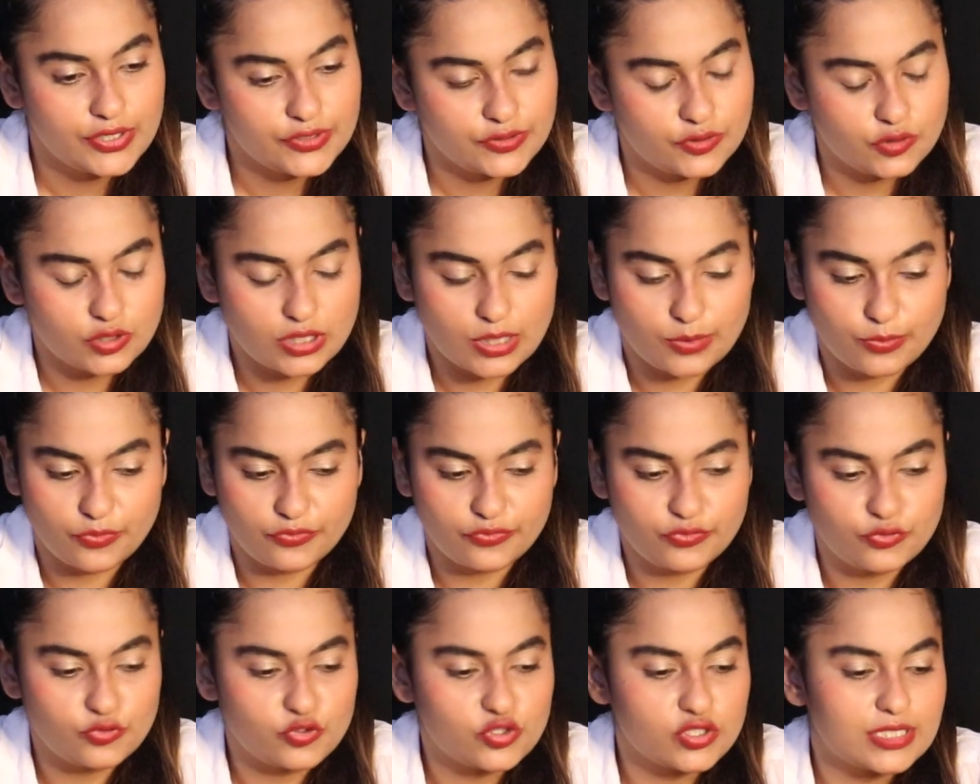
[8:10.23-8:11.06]
So some
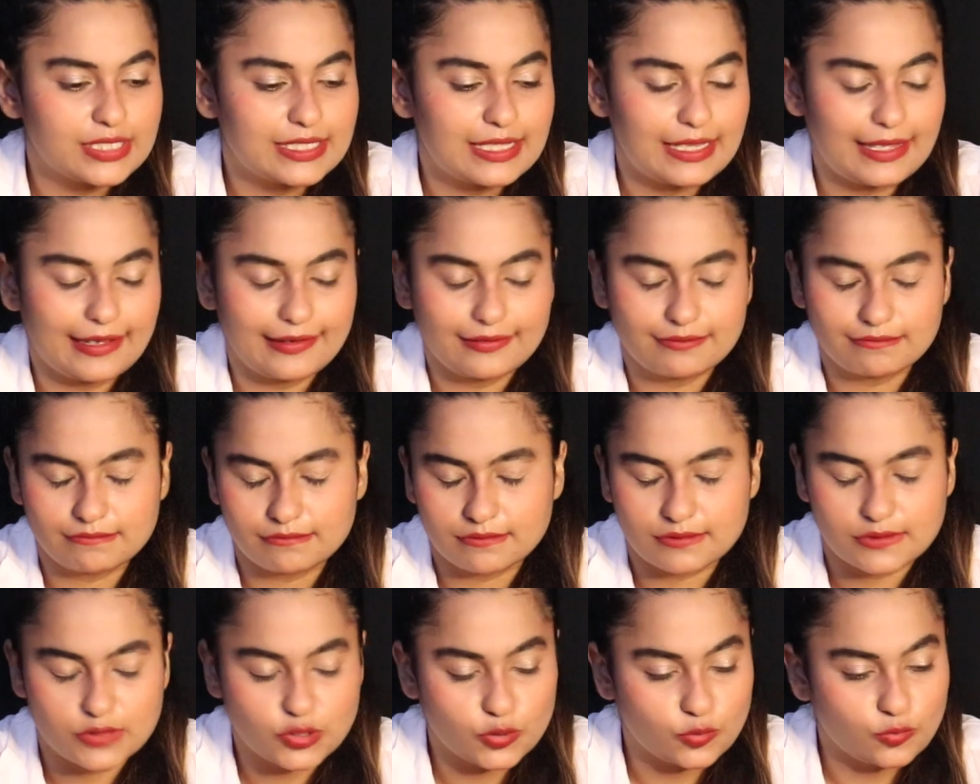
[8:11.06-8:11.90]
of you just like
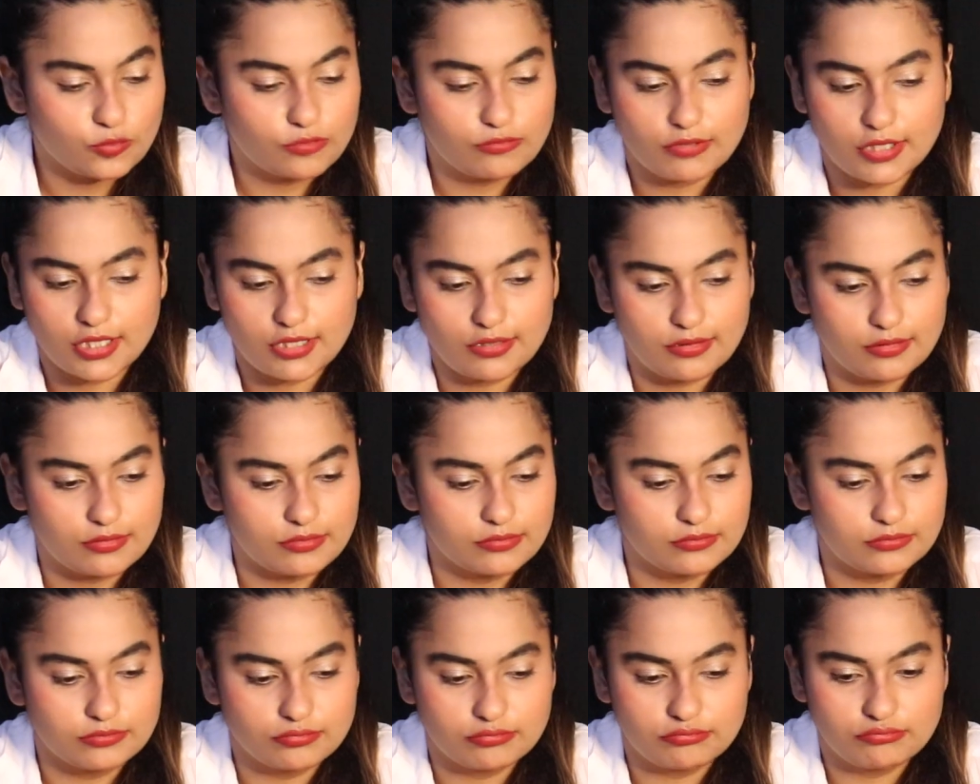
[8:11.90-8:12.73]

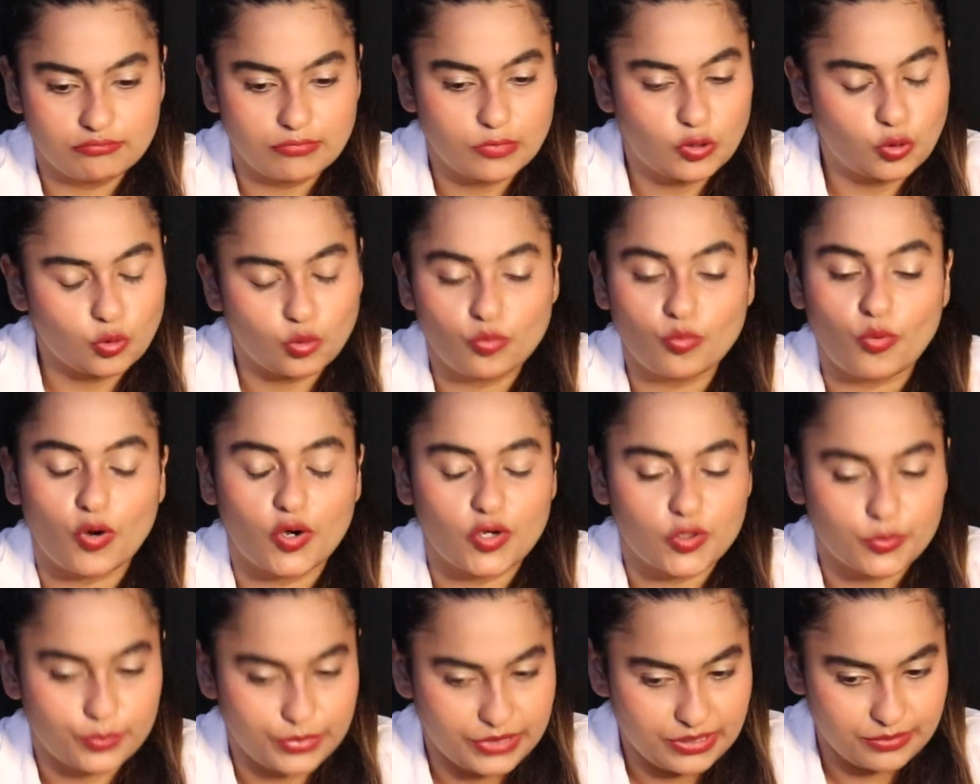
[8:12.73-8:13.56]
don't
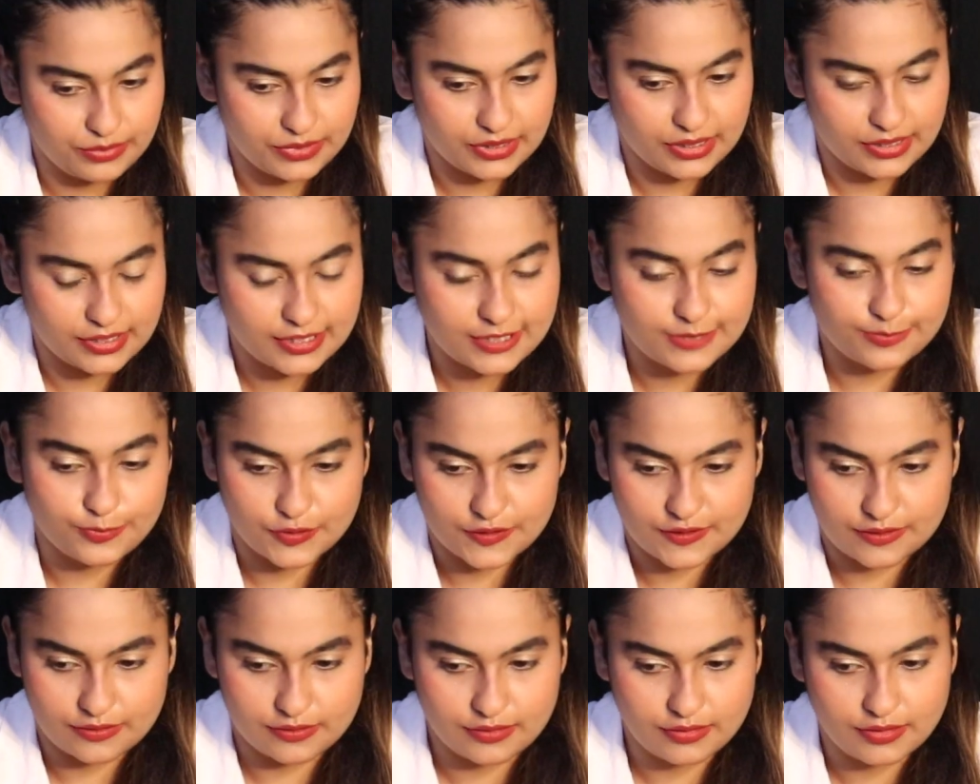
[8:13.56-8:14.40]
want to be with this
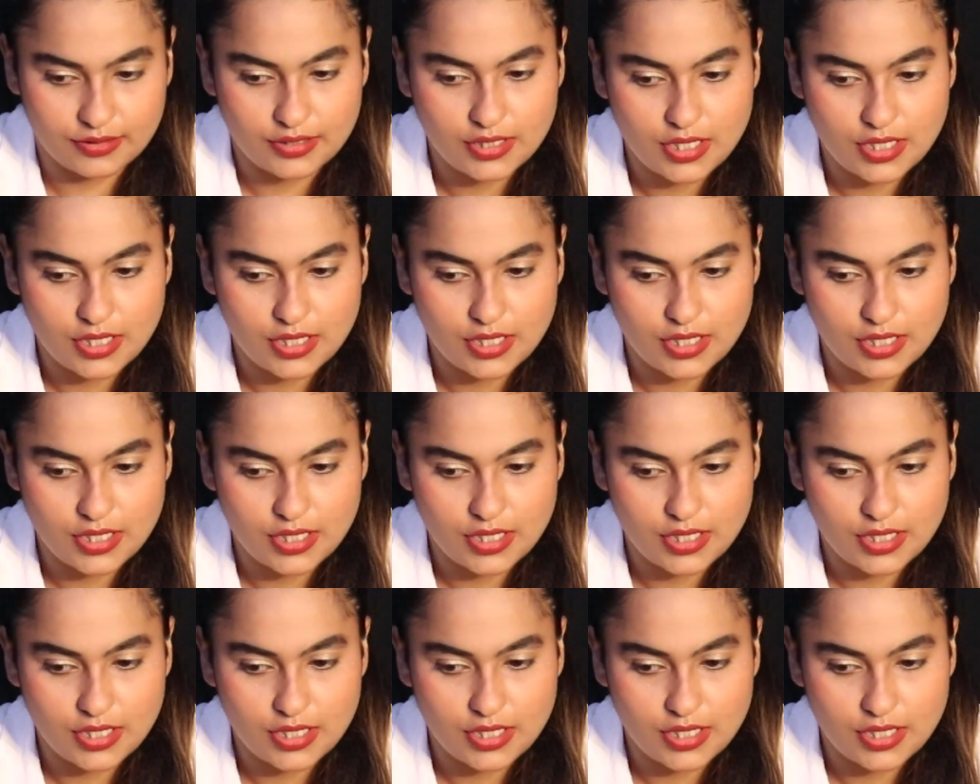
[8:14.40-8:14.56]
person.